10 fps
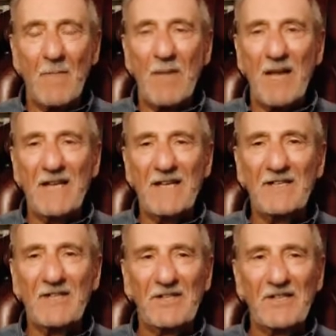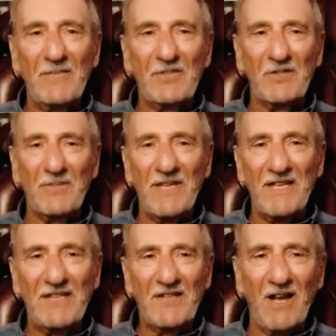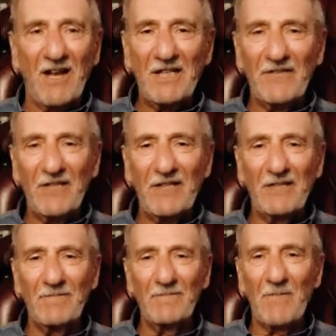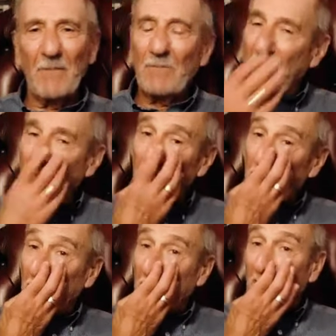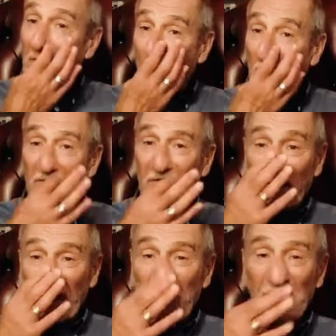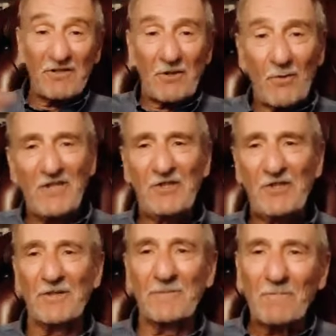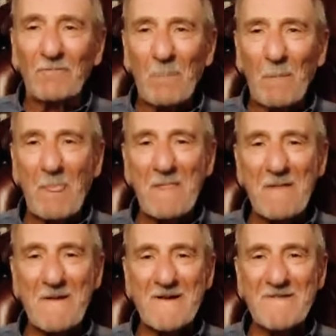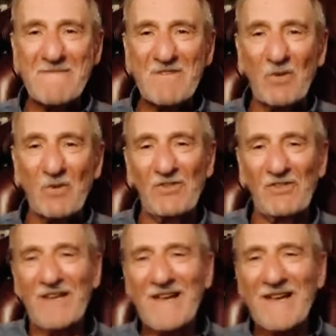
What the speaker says: But it seems to me it's kind of a bit of a non-starter as a question, you know, because...